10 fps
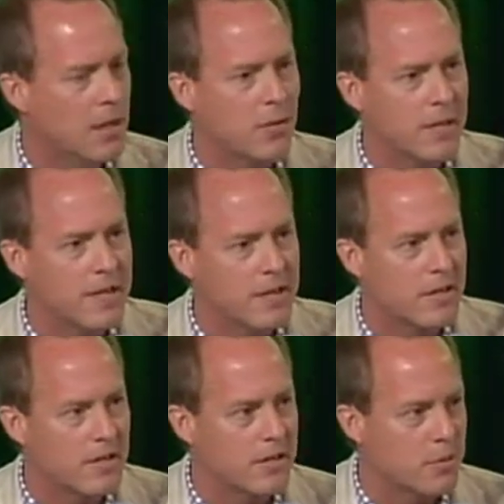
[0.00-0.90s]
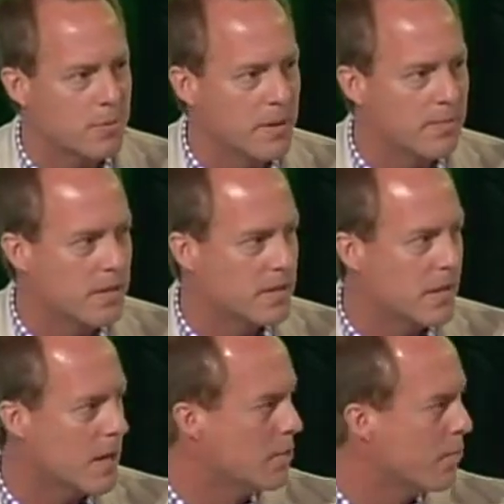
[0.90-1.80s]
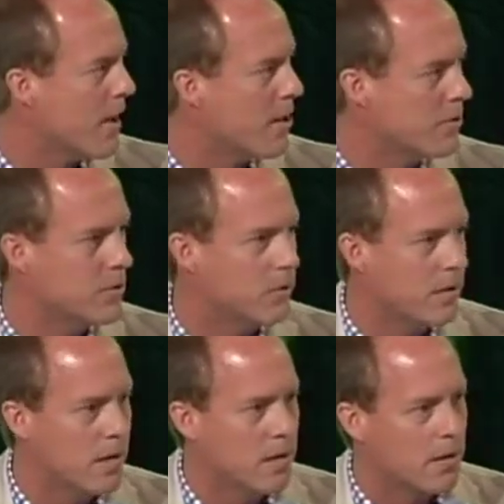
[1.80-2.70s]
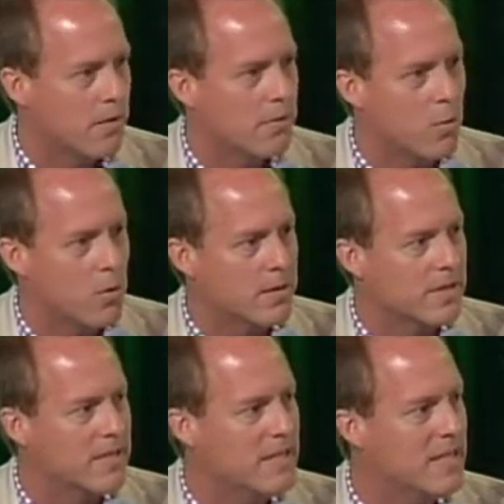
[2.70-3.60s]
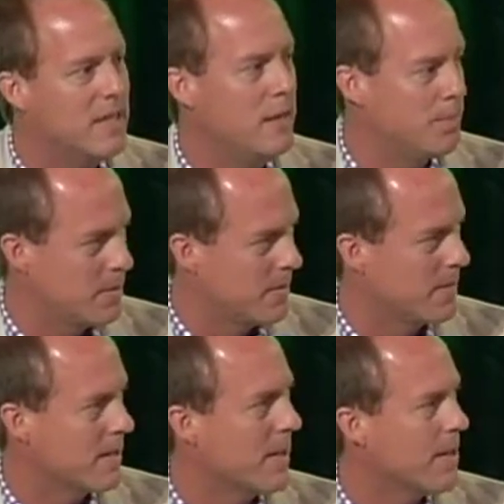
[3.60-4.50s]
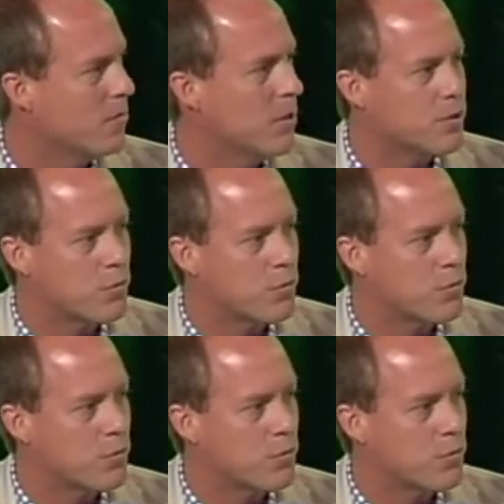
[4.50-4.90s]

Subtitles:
what that does is open up the entire browser for deep and rich.